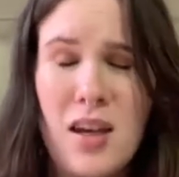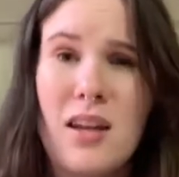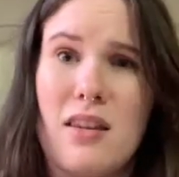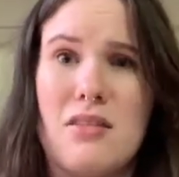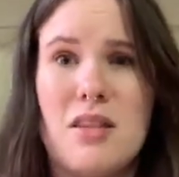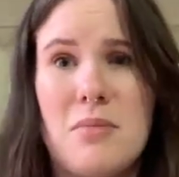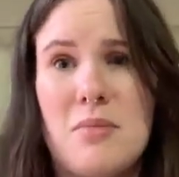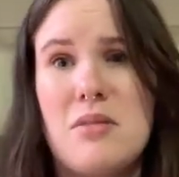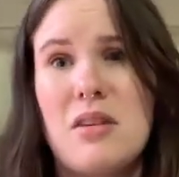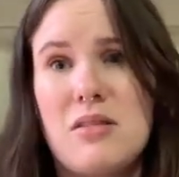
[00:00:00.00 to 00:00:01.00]
though some
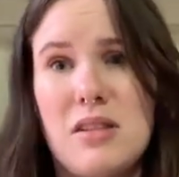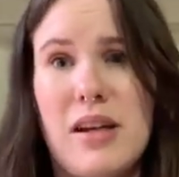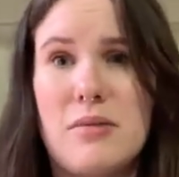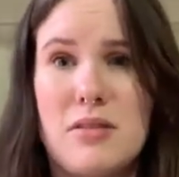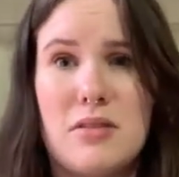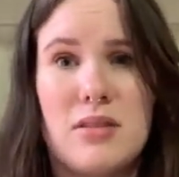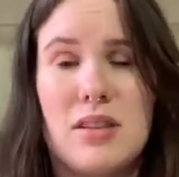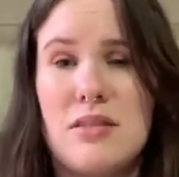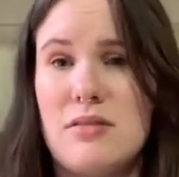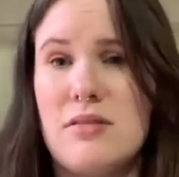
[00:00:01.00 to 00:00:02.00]
people go
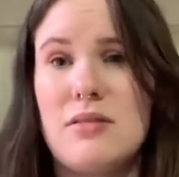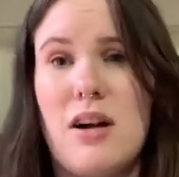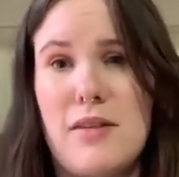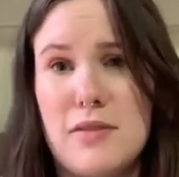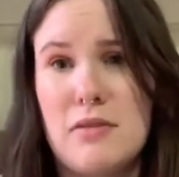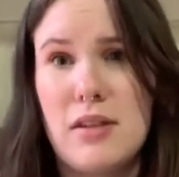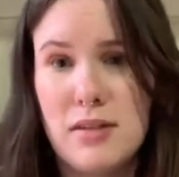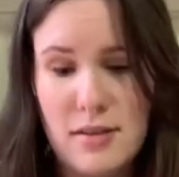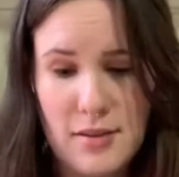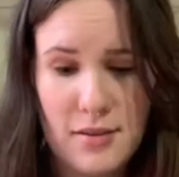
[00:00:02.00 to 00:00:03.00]
absolutely off the
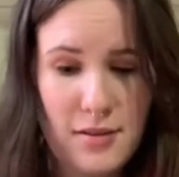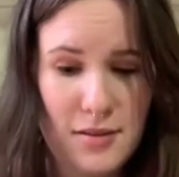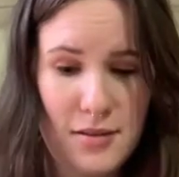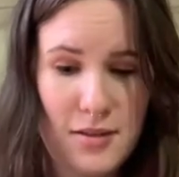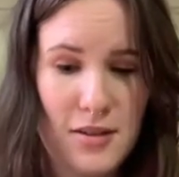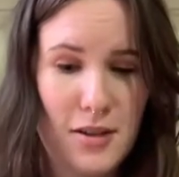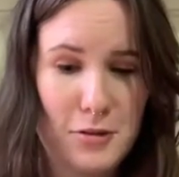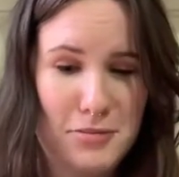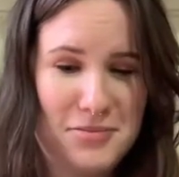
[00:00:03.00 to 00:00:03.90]
rails. So,